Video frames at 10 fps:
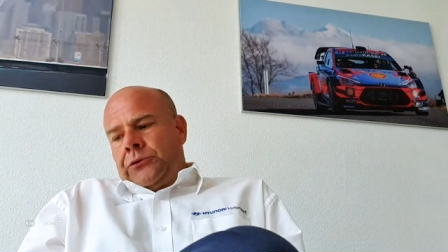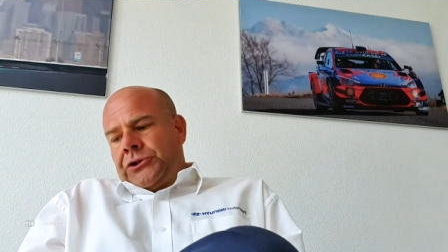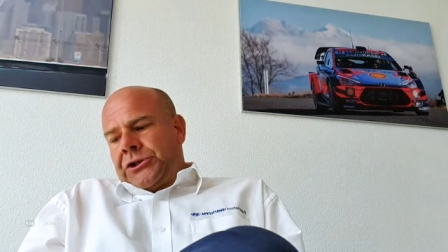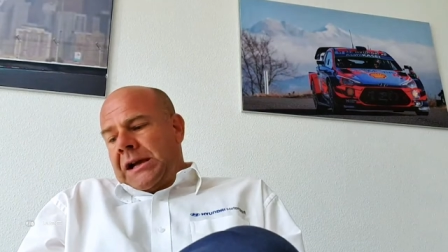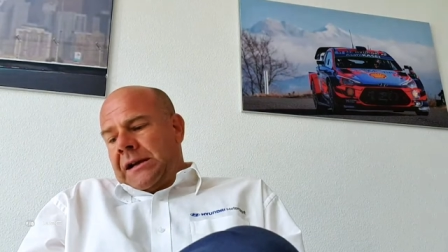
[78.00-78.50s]
to
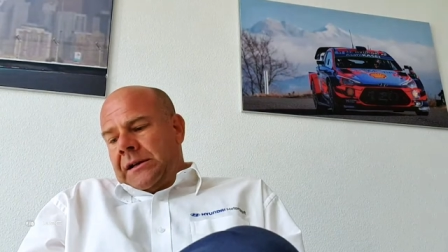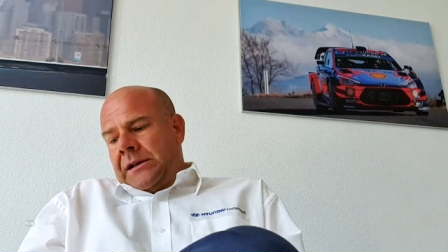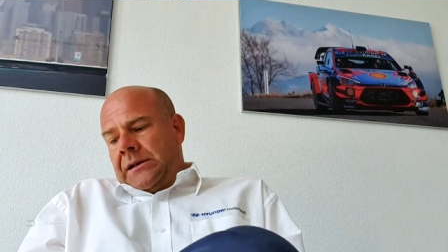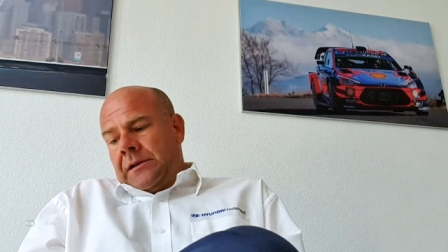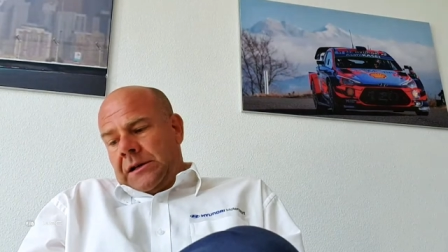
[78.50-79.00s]
share
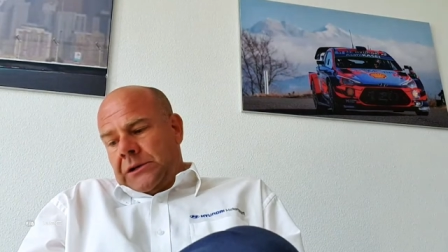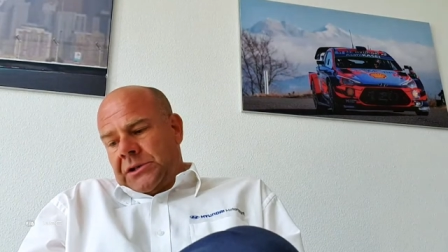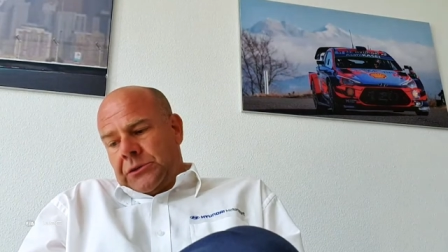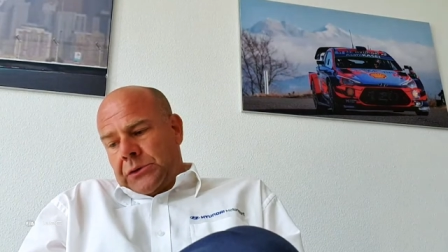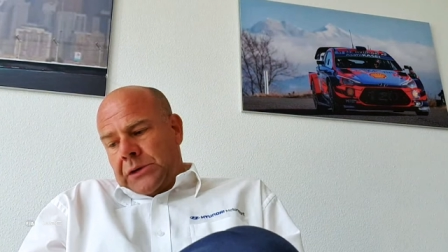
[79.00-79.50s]
uh, our
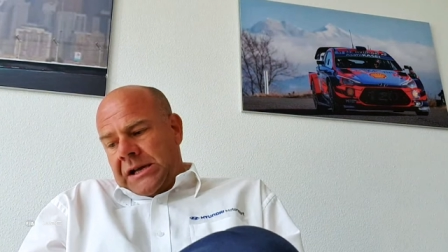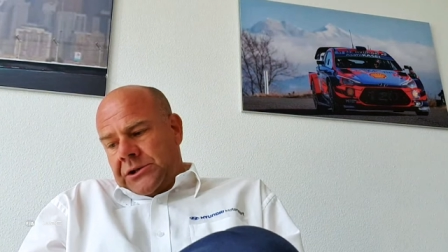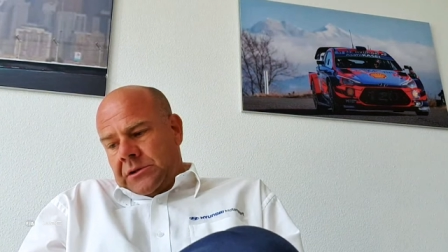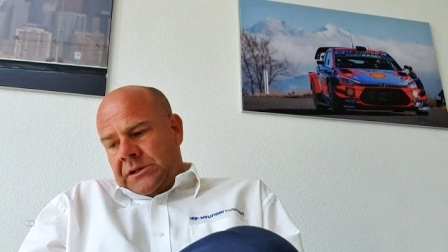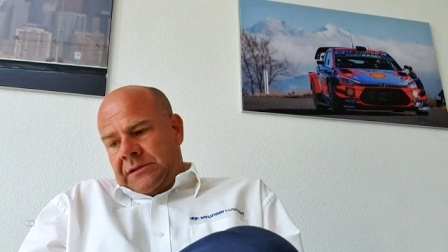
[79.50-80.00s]

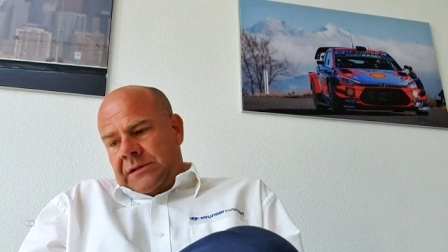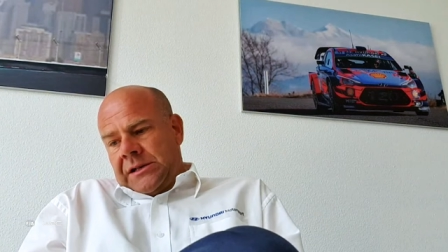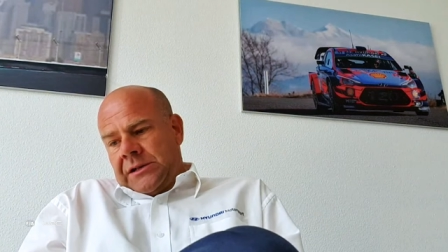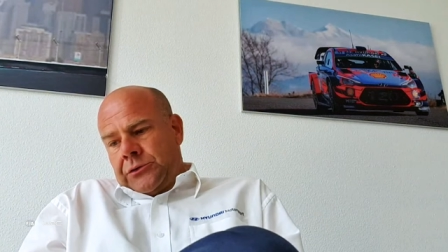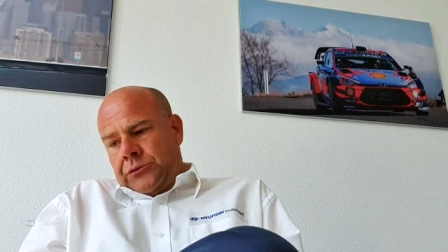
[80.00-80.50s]
situation and
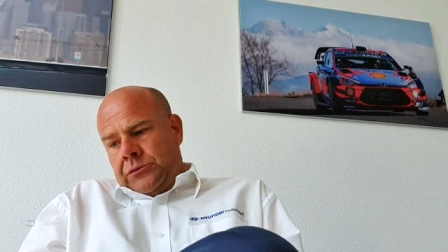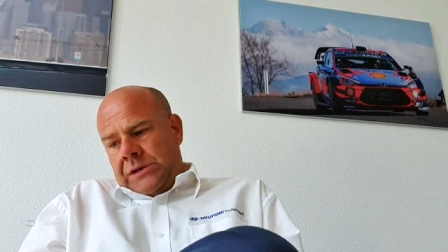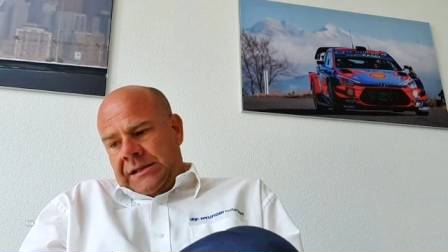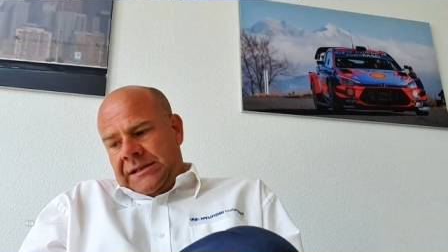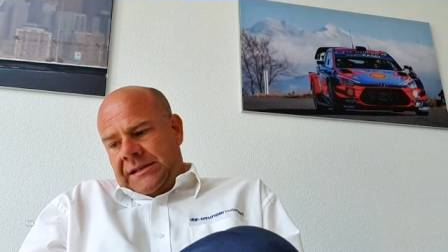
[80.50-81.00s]
try to
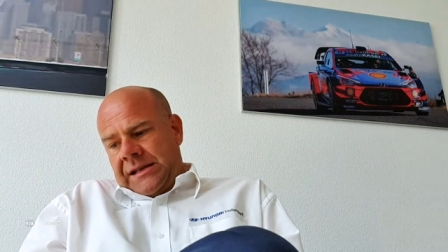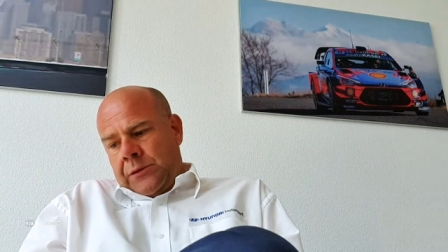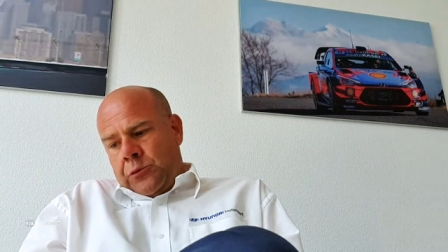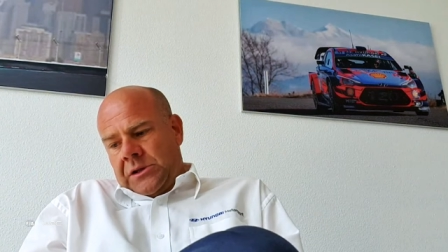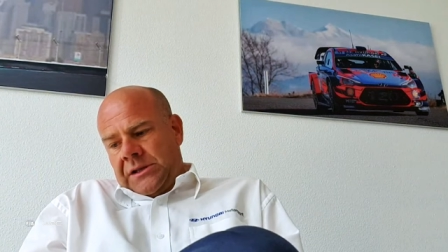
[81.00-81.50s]

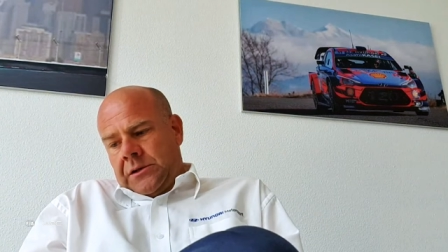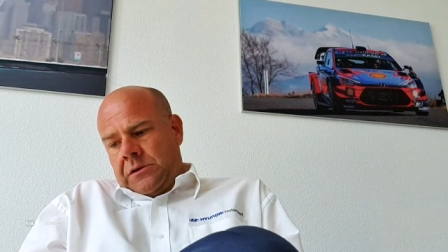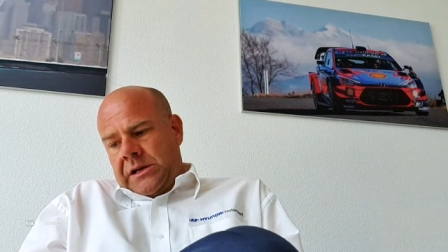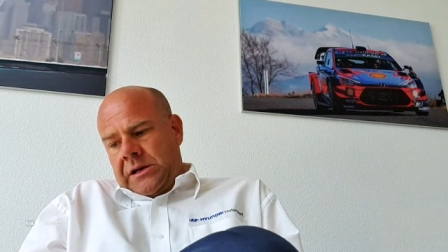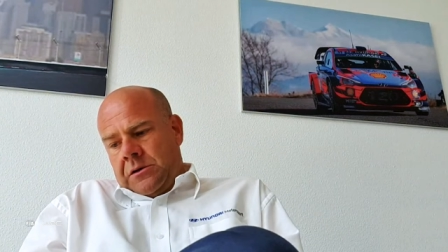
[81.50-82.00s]
understand what is
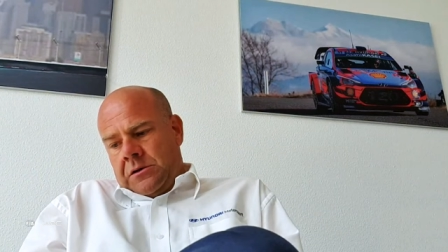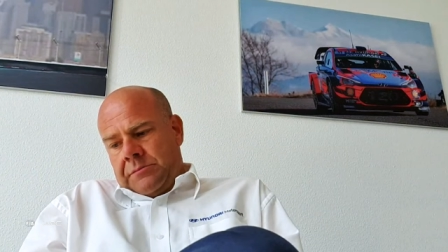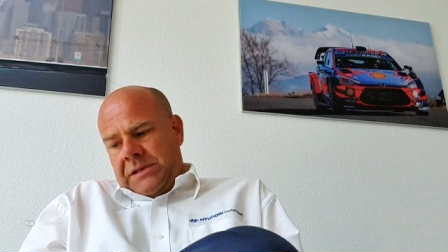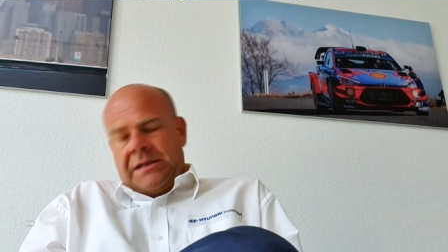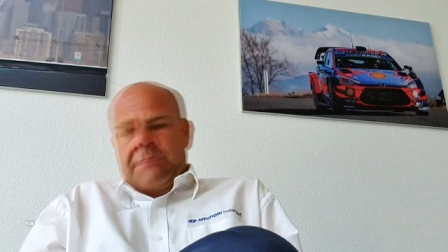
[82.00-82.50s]
going
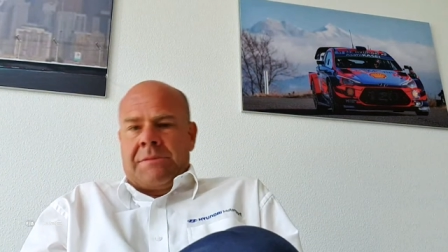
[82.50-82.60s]
on, but